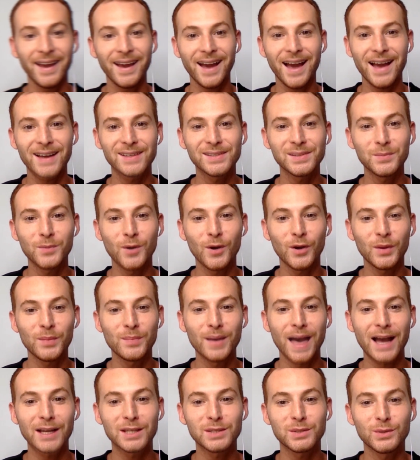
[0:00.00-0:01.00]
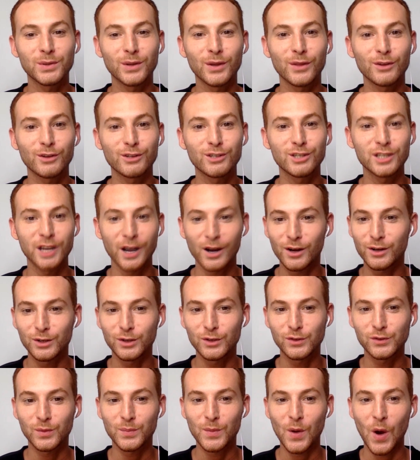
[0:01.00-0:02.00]
Hey guys, and welcome back to another Shared
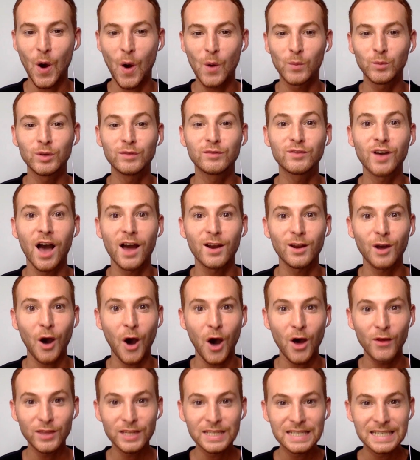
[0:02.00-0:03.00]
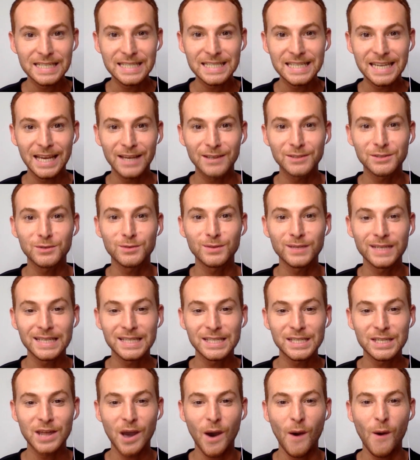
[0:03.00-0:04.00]
News from Home. We've got all the details you
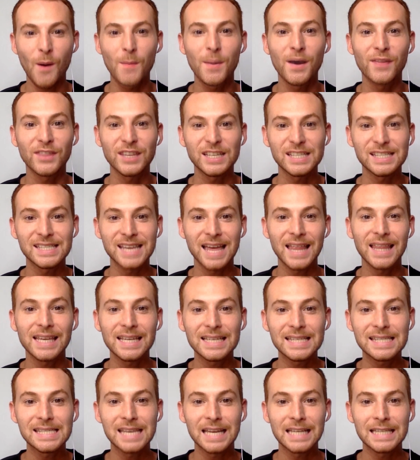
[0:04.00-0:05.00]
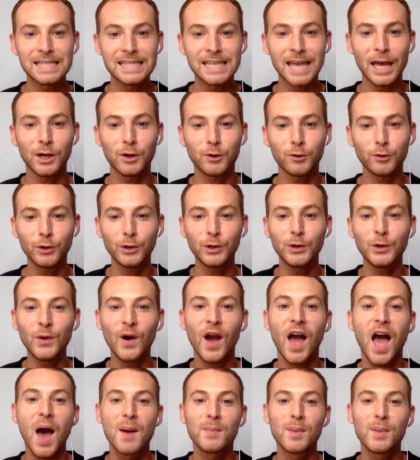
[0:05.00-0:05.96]
need to know about the Selling Sunset crew,